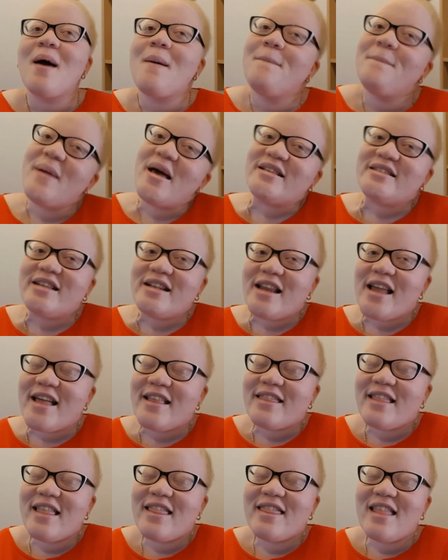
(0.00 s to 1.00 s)
better late
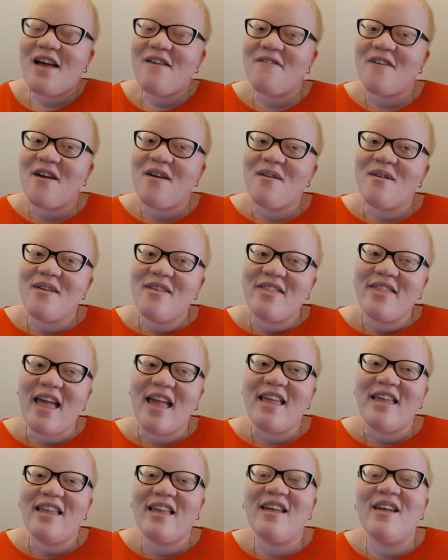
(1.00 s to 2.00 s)
than never.
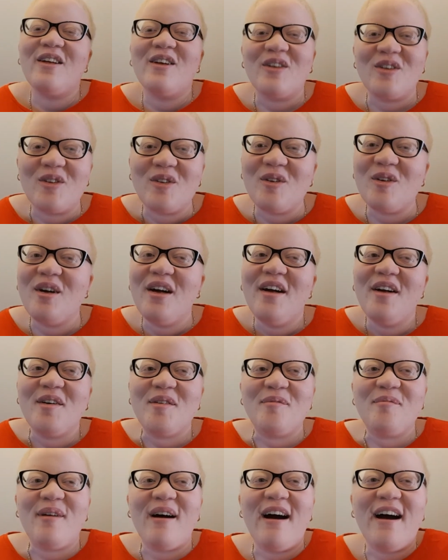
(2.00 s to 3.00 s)
Thank you.
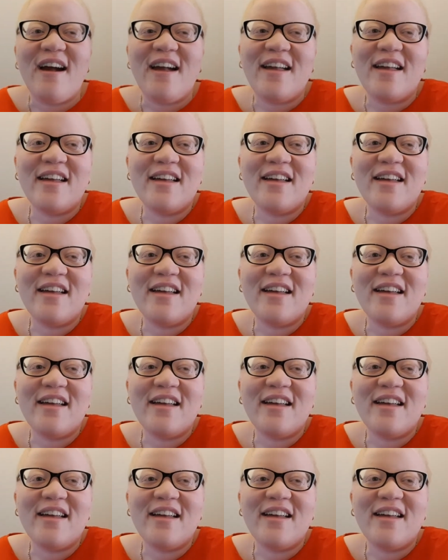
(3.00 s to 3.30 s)
Bye.